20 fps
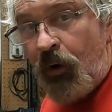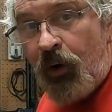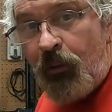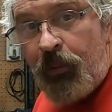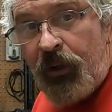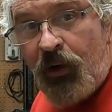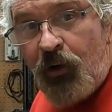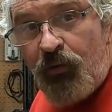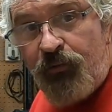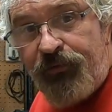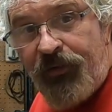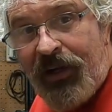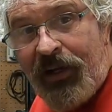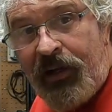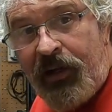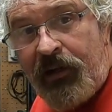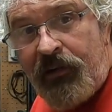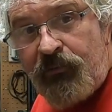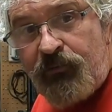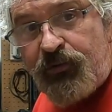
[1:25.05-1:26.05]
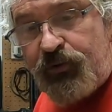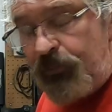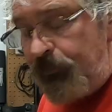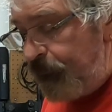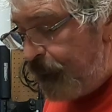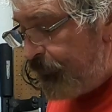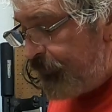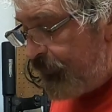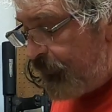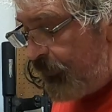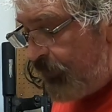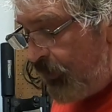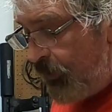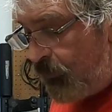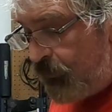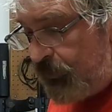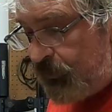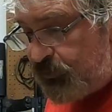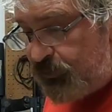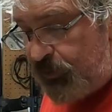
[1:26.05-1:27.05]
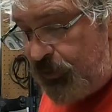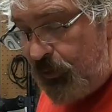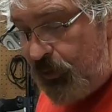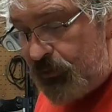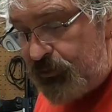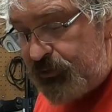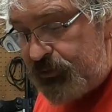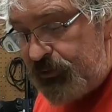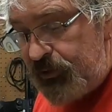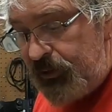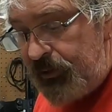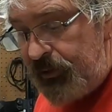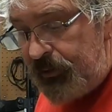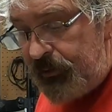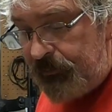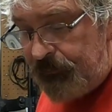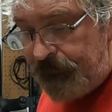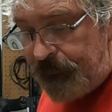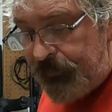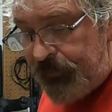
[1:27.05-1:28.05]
Romeo 5s. I'll discuss the